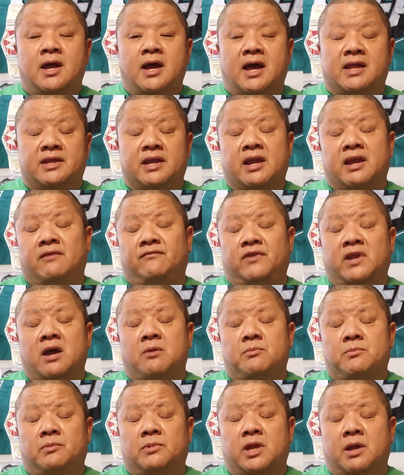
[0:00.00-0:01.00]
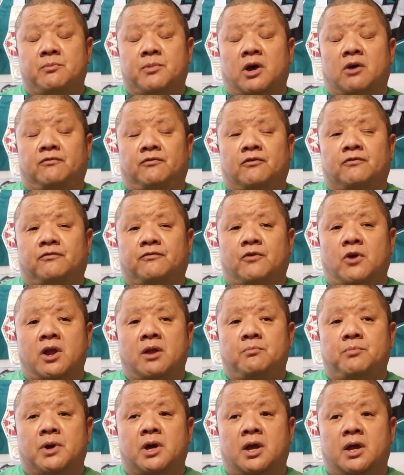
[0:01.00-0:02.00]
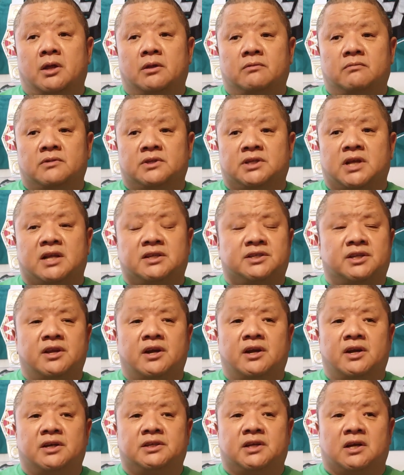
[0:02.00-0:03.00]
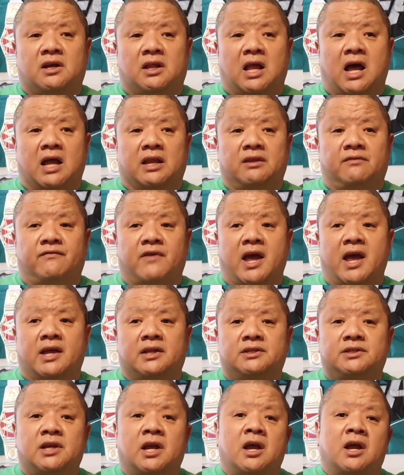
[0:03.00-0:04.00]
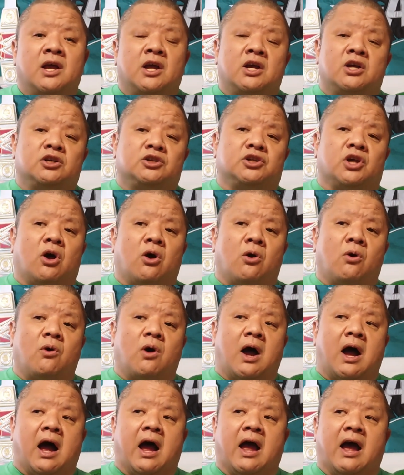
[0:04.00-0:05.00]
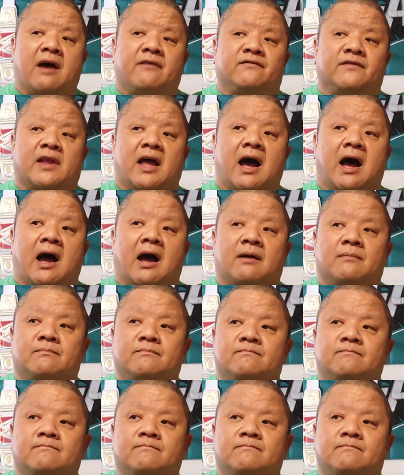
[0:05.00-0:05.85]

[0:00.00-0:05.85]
and they give them out for free. But since there isn't a lot of events, so I have not